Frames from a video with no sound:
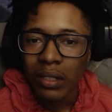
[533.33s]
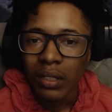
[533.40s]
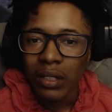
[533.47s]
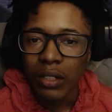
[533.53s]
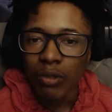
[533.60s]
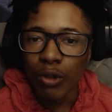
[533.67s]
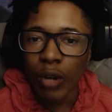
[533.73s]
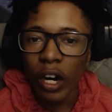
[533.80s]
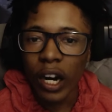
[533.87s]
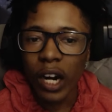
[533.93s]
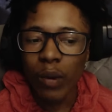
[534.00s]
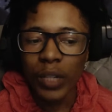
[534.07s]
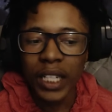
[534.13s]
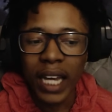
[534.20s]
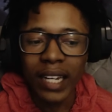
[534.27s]
You heard
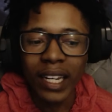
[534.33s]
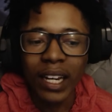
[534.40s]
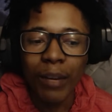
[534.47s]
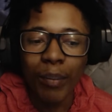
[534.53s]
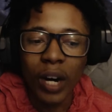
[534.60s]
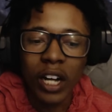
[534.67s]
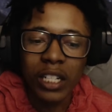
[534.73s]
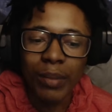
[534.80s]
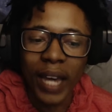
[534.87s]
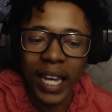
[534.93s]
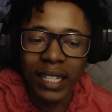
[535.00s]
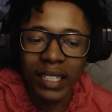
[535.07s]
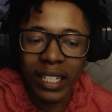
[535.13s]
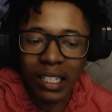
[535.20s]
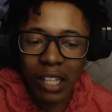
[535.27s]
what that nigga Boss
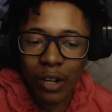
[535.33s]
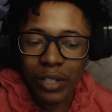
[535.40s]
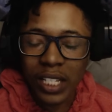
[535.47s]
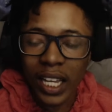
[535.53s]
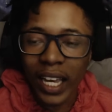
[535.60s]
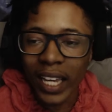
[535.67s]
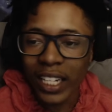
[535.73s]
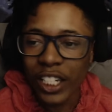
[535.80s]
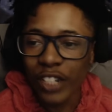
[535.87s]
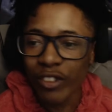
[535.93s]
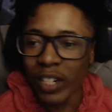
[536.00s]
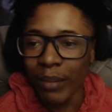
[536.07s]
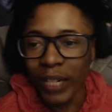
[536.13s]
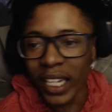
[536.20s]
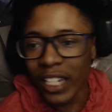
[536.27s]
Man D-Lo said?
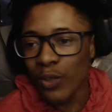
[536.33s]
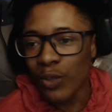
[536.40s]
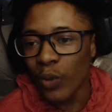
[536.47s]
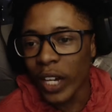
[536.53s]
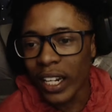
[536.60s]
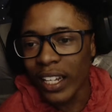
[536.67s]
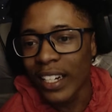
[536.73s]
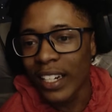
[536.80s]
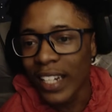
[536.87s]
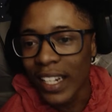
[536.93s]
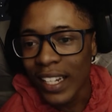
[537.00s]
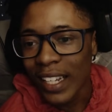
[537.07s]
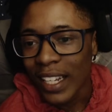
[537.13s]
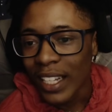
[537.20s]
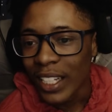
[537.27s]
Shrimp niggas winning.
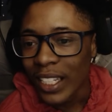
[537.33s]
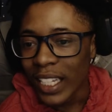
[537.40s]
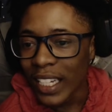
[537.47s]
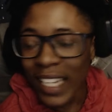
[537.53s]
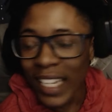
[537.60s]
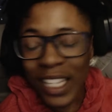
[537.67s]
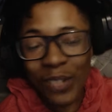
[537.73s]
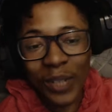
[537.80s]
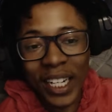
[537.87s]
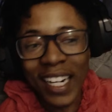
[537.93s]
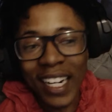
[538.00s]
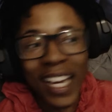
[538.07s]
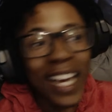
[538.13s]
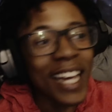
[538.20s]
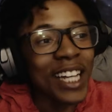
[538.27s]
It is what it
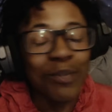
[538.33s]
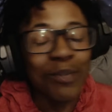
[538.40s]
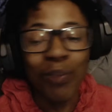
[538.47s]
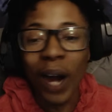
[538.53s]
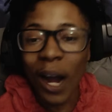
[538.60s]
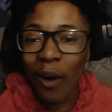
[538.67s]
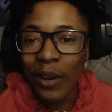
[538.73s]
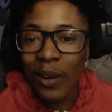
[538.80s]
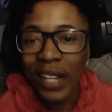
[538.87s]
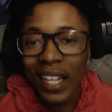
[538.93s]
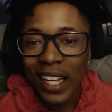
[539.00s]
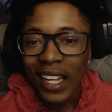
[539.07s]
is, bro.